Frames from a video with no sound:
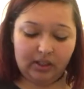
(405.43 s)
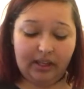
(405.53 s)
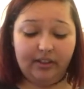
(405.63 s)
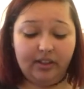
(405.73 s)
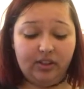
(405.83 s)

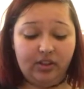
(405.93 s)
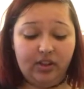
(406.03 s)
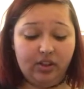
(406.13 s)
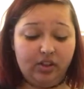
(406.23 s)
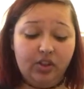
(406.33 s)
and the
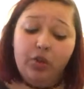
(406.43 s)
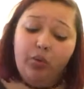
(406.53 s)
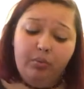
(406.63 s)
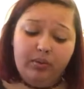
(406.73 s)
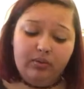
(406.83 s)
soup
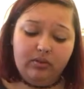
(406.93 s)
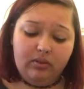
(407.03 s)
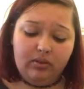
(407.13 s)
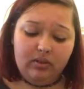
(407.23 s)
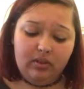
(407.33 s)

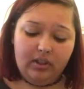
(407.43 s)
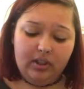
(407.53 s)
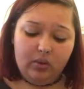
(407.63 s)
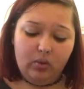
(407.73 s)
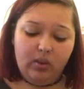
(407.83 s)

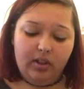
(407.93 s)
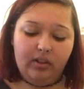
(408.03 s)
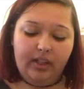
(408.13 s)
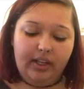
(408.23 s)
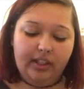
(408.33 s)
is one
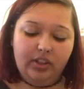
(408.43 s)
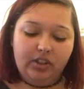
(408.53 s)
that I